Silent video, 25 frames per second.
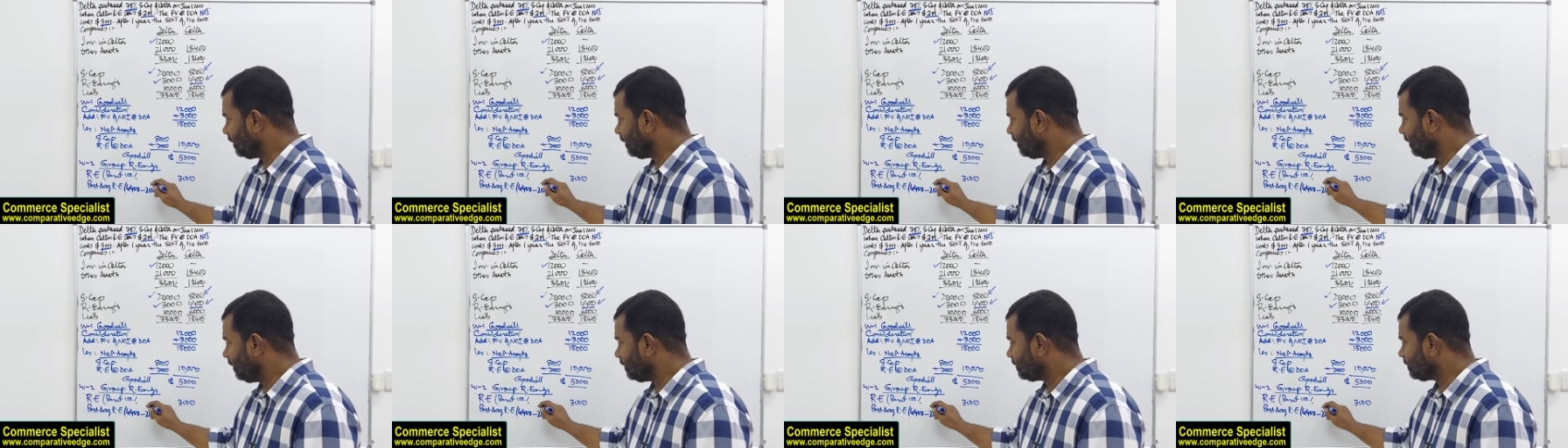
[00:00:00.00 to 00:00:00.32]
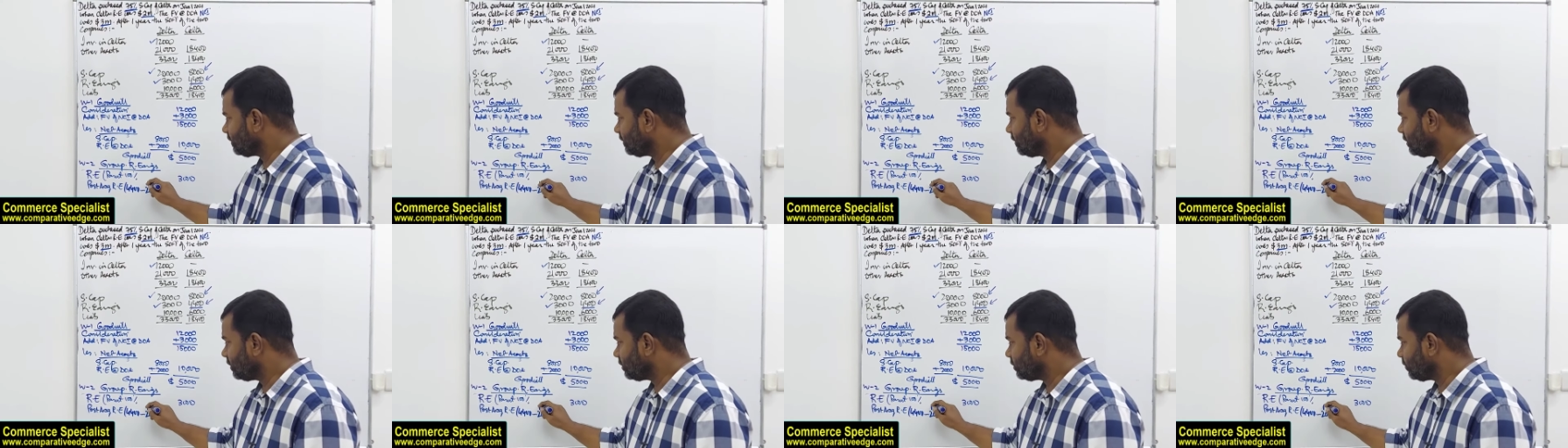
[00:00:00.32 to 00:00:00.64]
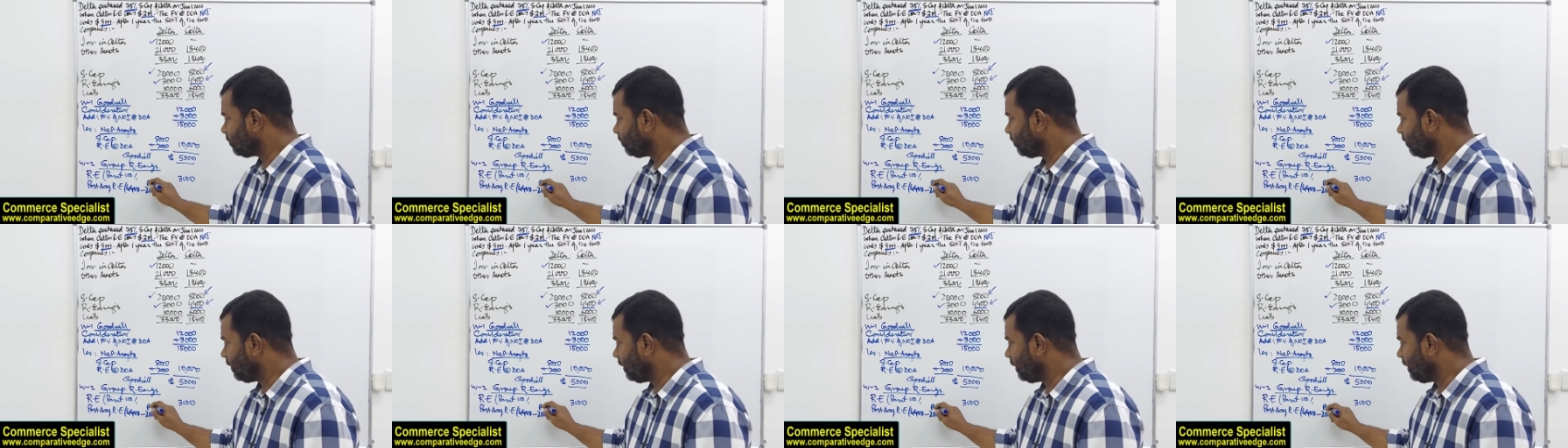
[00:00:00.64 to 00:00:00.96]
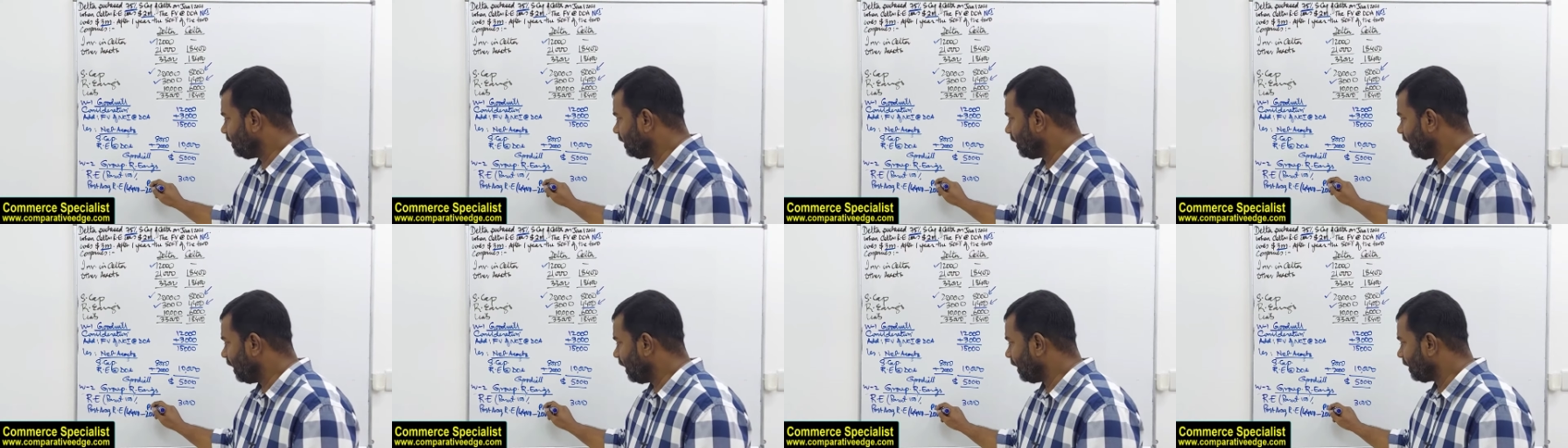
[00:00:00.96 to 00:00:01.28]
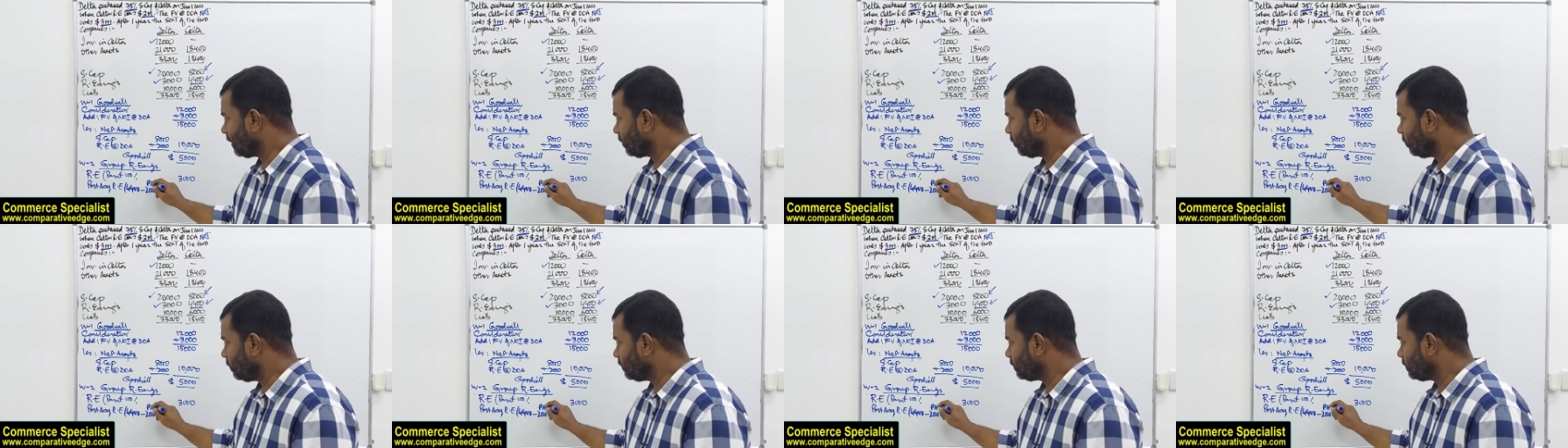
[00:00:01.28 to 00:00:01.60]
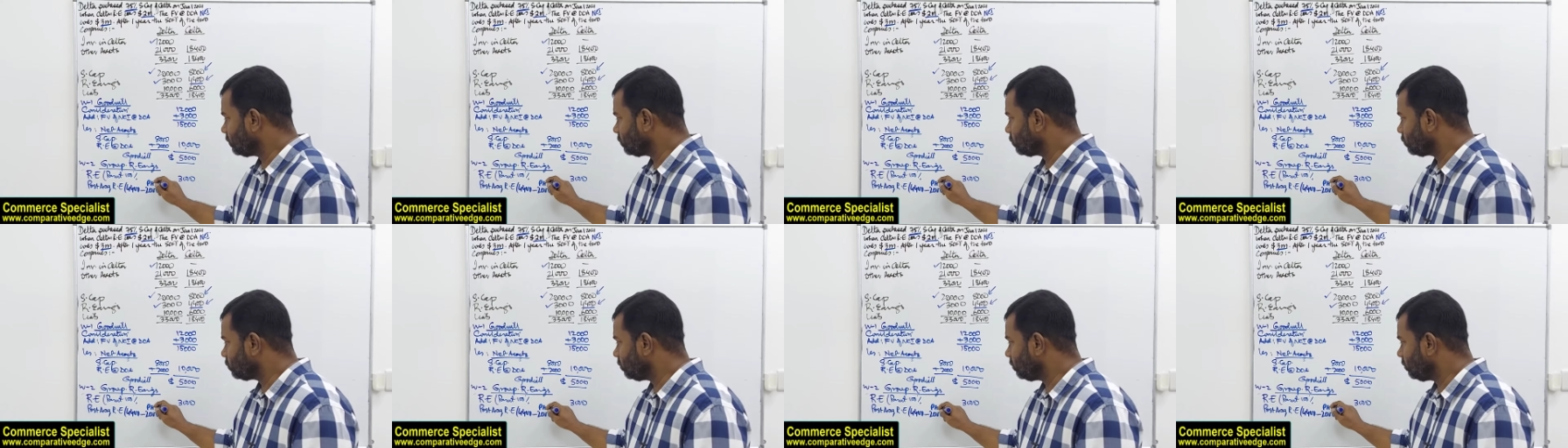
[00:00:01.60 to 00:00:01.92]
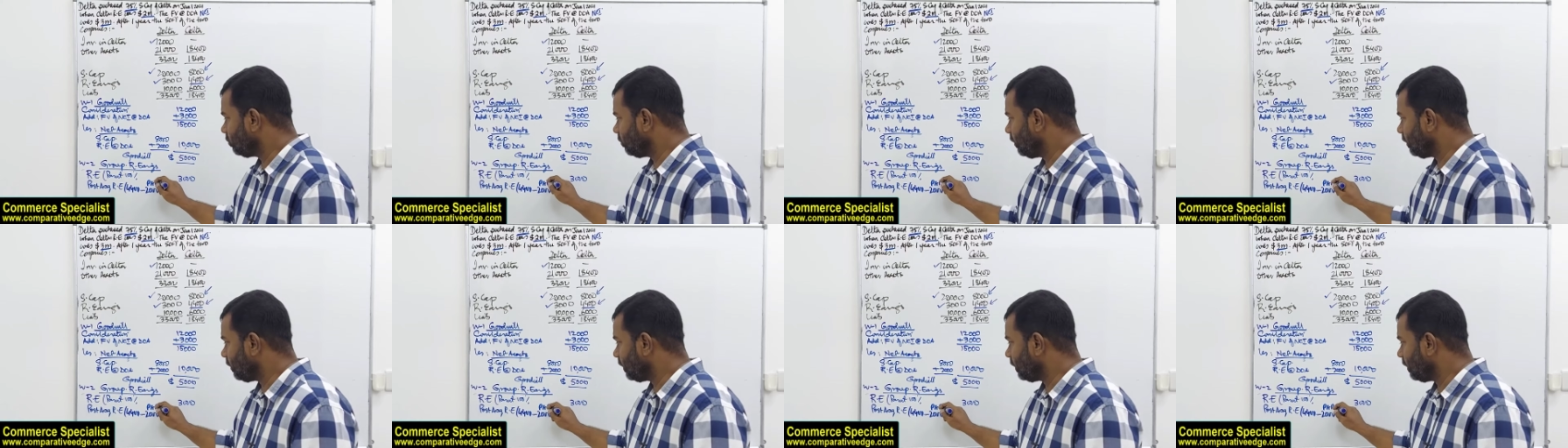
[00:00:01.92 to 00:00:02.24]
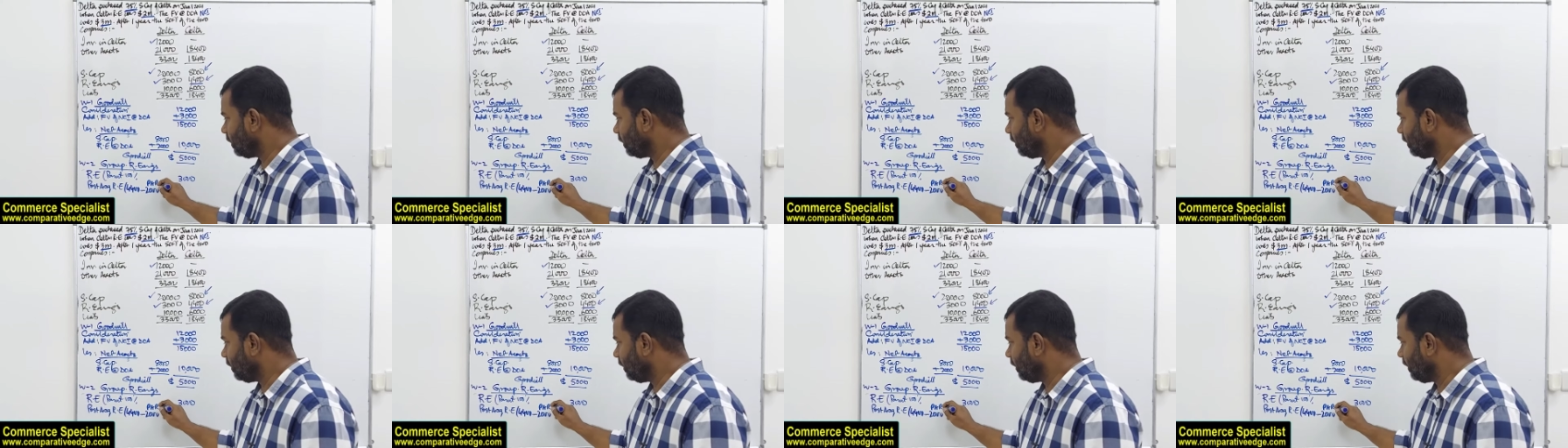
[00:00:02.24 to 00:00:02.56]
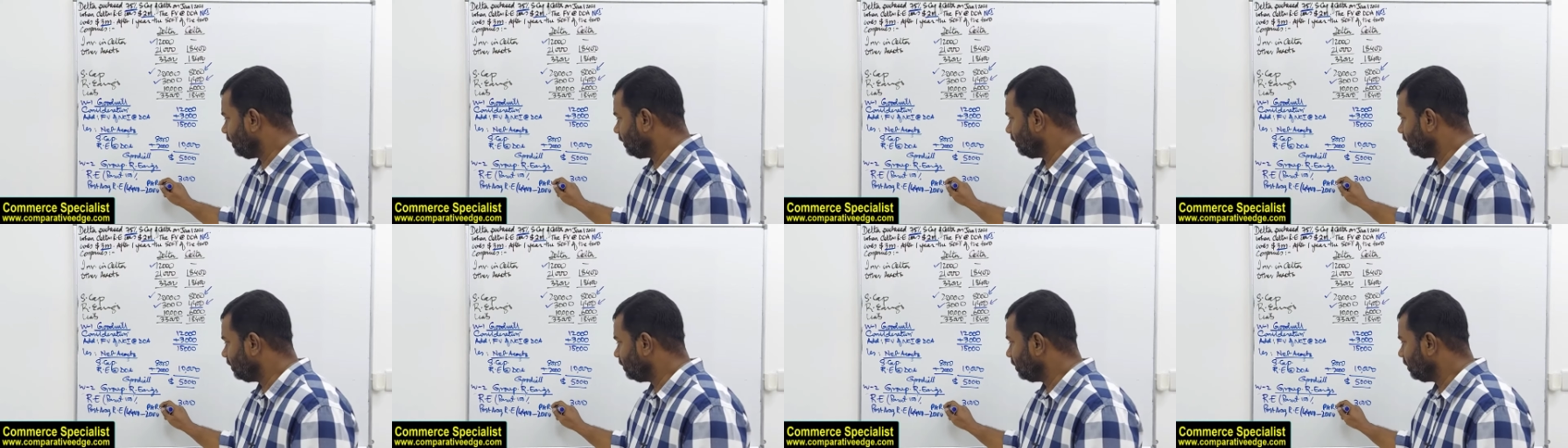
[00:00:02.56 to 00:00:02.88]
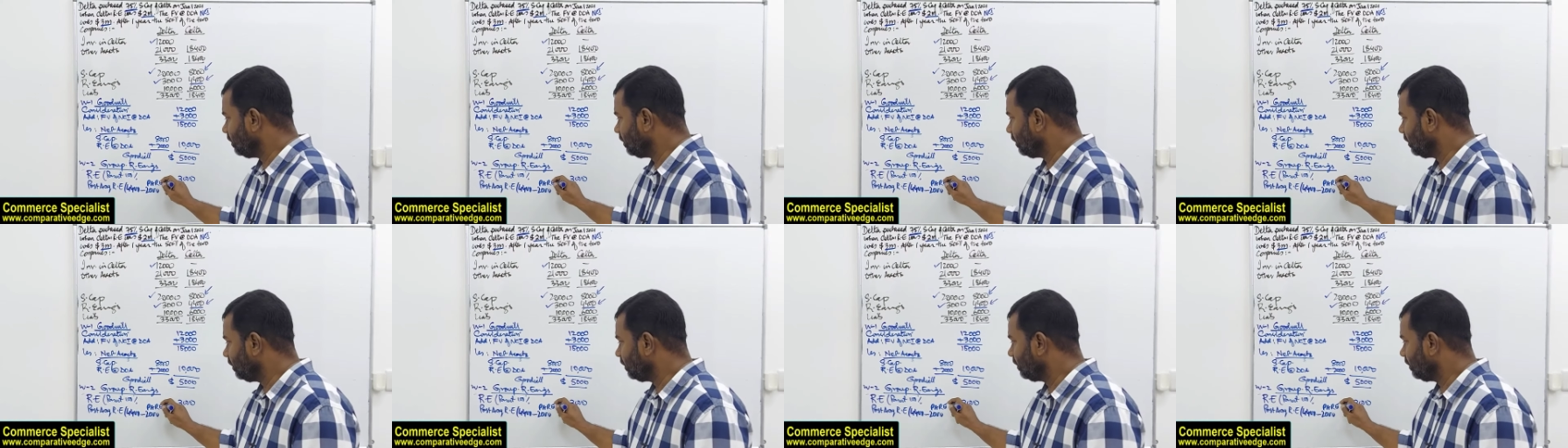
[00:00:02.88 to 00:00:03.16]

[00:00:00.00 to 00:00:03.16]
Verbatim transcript: this is pre-acquisition retained earning.